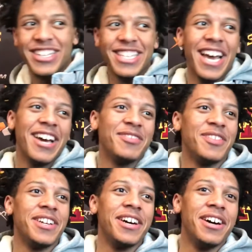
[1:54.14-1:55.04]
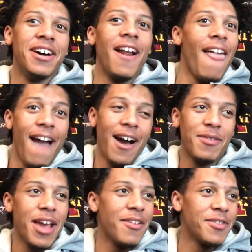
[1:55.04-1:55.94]
that. But
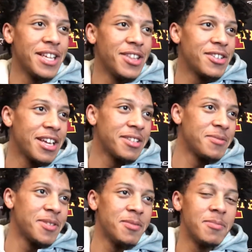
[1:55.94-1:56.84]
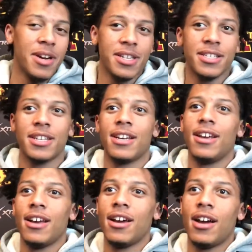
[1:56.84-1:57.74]
we haven't really looked at them too much.
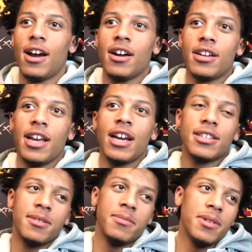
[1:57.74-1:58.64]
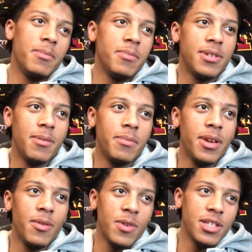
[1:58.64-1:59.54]
I heard they got some
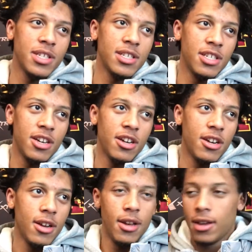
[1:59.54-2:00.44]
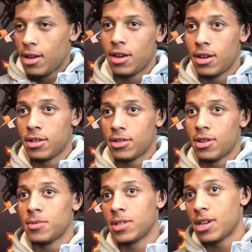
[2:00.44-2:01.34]
big wins this year. So
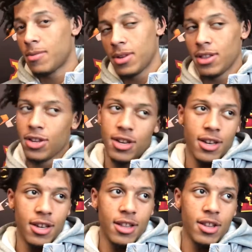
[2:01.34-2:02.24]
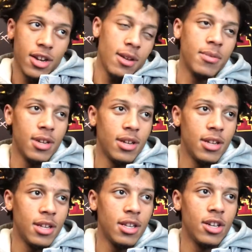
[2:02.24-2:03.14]
I'm just coming in looking
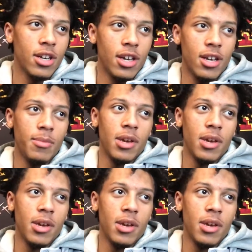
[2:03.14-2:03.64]
and